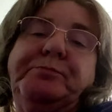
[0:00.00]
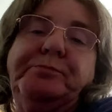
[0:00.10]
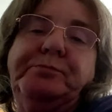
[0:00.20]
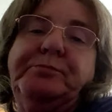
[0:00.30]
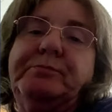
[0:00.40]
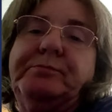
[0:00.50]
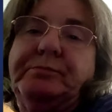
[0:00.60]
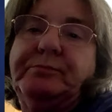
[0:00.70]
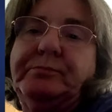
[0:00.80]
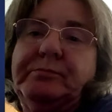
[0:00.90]

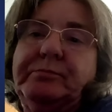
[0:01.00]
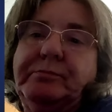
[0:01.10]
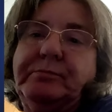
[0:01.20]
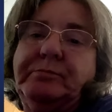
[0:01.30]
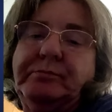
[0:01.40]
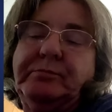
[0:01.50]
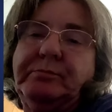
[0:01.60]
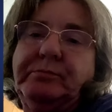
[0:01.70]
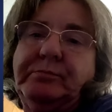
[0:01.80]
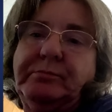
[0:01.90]

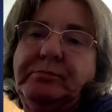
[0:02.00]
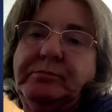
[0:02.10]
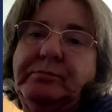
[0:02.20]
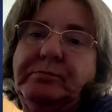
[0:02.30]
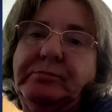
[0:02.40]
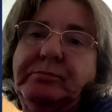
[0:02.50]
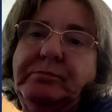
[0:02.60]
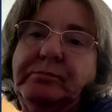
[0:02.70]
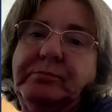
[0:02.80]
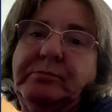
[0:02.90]

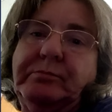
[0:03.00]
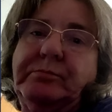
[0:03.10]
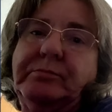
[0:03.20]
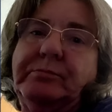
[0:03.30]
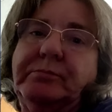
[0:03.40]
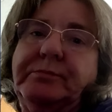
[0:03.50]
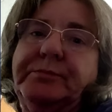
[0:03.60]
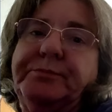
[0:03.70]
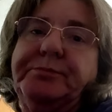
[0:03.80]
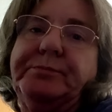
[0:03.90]

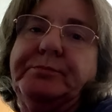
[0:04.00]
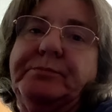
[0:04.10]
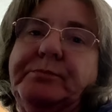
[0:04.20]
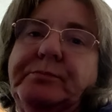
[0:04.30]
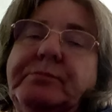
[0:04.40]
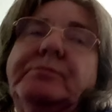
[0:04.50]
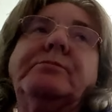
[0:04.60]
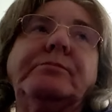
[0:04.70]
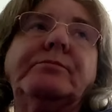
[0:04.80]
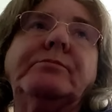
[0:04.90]

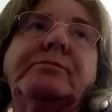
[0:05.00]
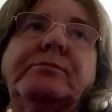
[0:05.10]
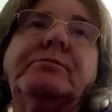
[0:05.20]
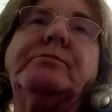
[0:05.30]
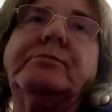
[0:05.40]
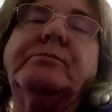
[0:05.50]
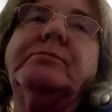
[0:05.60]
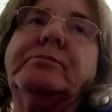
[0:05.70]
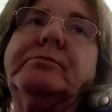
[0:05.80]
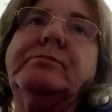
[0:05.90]

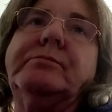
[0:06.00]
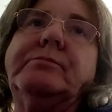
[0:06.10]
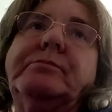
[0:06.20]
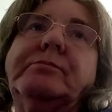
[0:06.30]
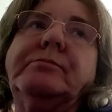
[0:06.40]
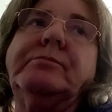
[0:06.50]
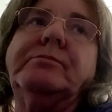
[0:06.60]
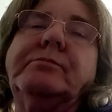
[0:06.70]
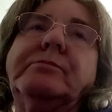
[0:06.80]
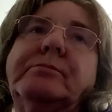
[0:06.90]

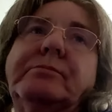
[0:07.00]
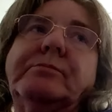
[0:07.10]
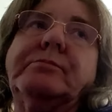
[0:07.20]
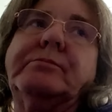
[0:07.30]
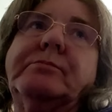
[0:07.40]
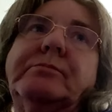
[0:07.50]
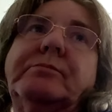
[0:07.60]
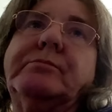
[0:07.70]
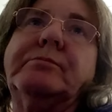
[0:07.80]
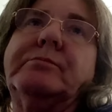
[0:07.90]
(silent)